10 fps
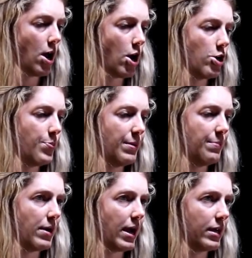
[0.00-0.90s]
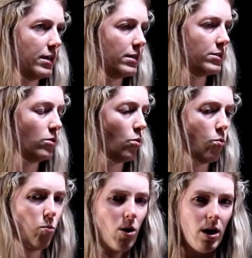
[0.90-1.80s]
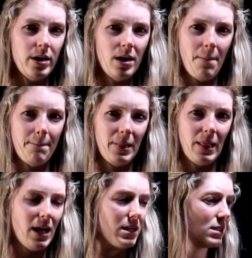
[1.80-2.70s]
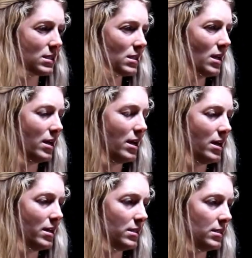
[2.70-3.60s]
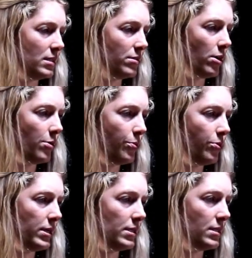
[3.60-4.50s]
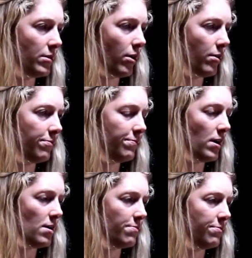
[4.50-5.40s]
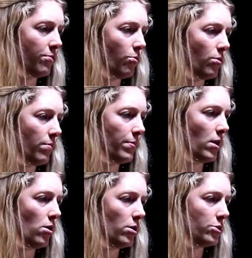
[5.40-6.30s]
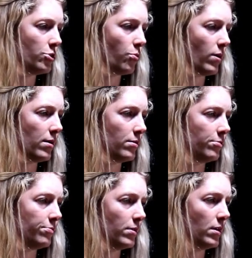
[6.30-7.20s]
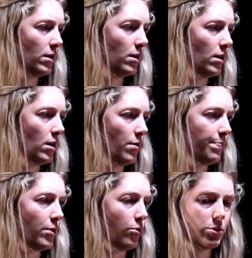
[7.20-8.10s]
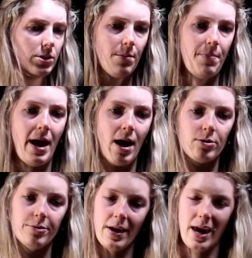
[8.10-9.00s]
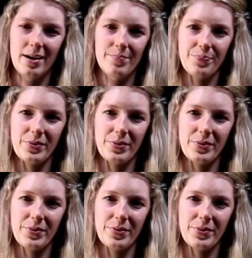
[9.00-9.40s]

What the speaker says: open bracket, 1 plus 0.054 on 12, all to the power of n.